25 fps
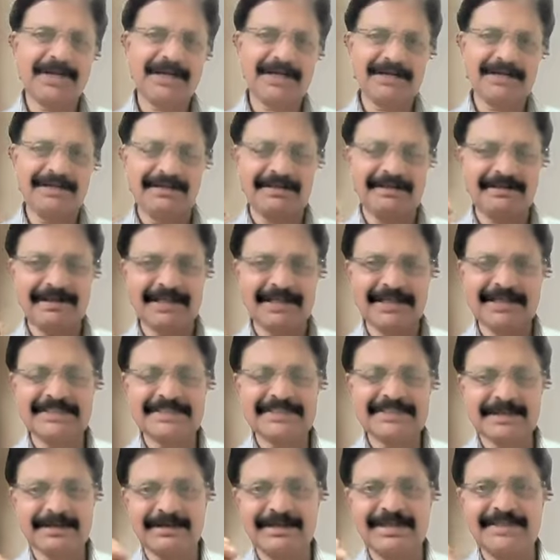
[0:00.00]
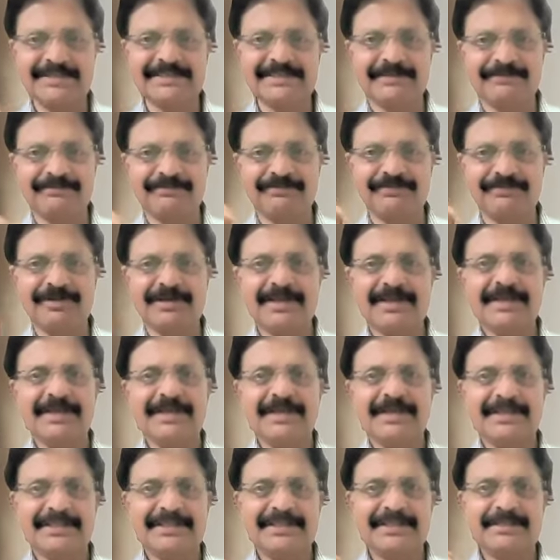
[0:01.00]
period, there is a release of
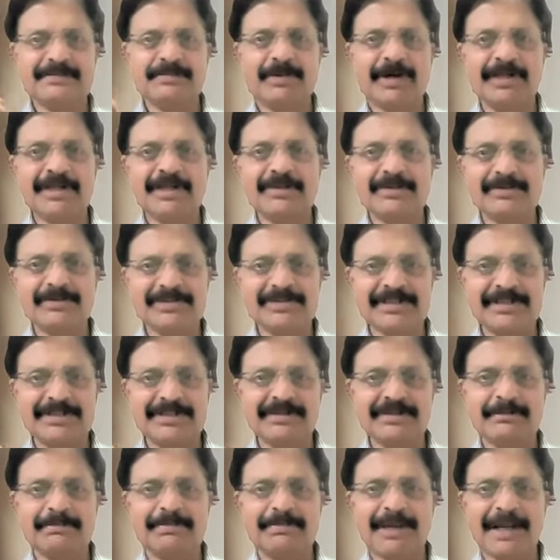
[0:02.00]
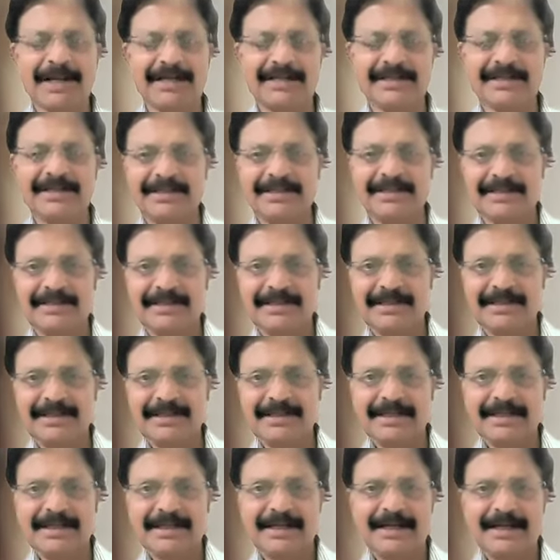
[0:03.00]
these molecules into the blood,
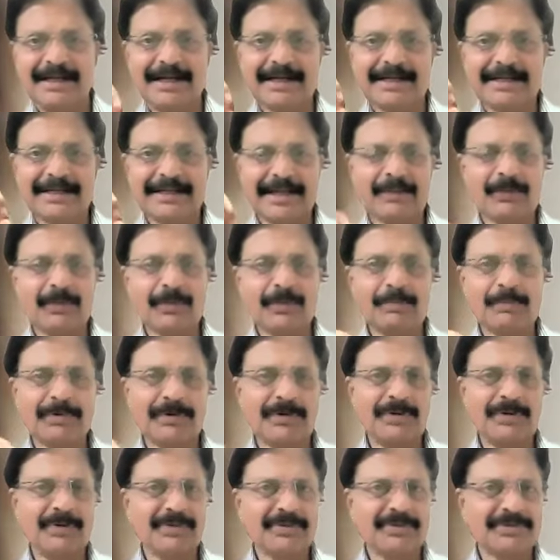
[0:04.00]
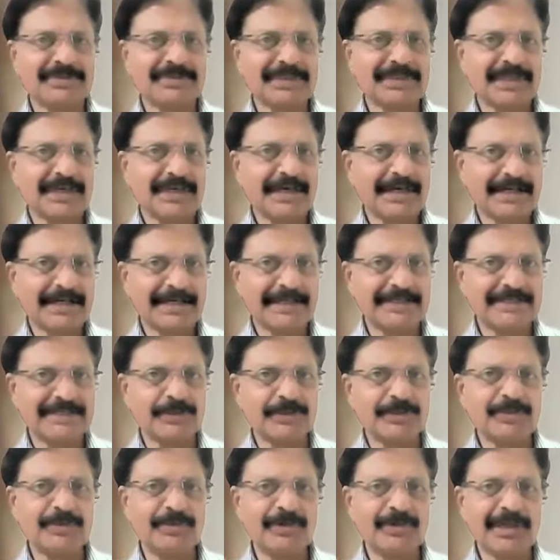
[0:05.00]
and they could produce a
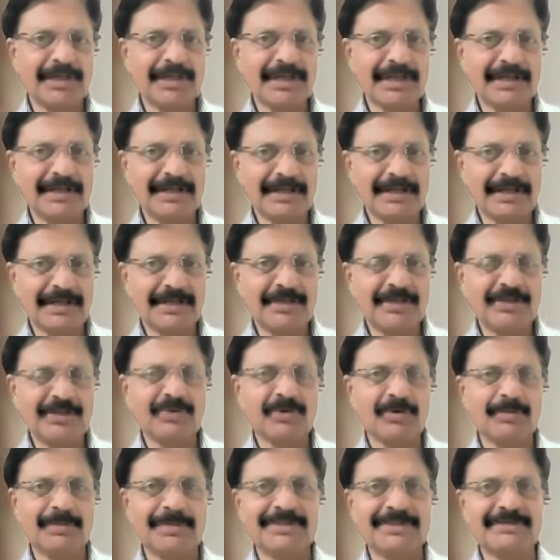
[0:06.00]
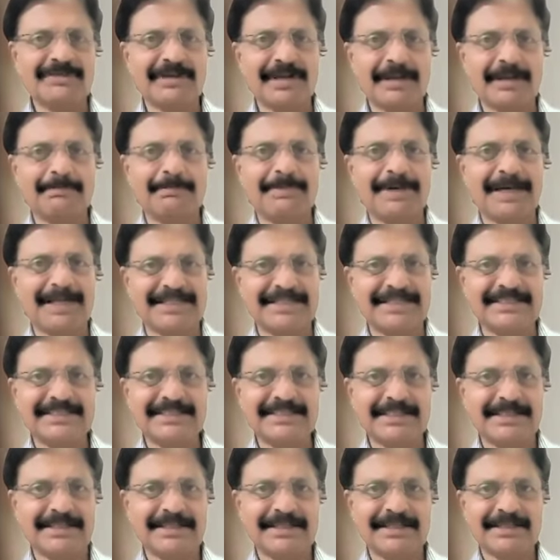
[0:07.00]
residual neuromuscular palsy.
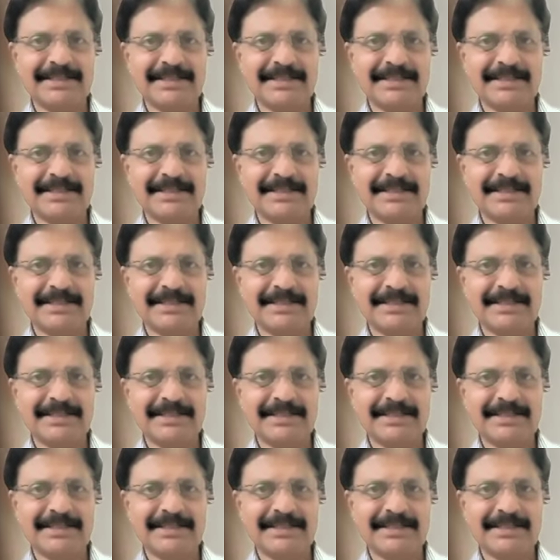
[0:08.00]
